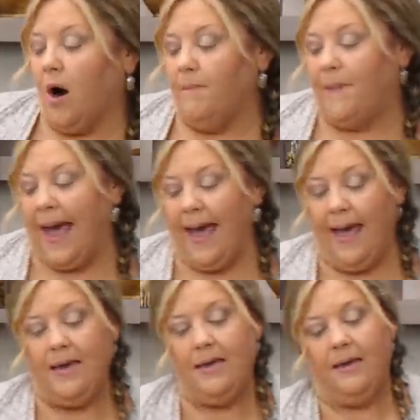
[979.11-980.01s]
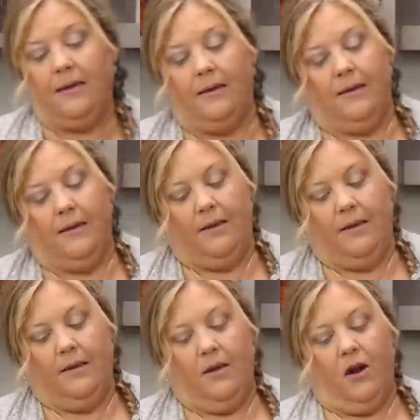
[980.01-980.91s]
our bag,
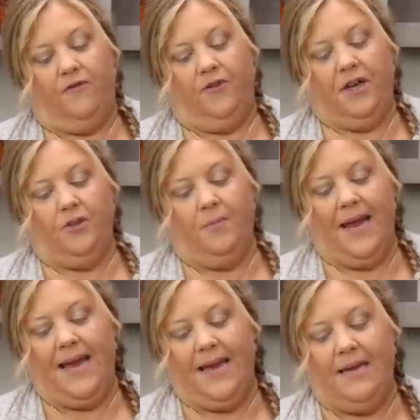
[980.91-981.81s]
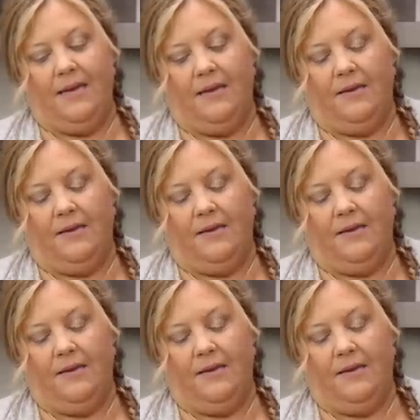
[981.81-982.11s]
our freezer bag.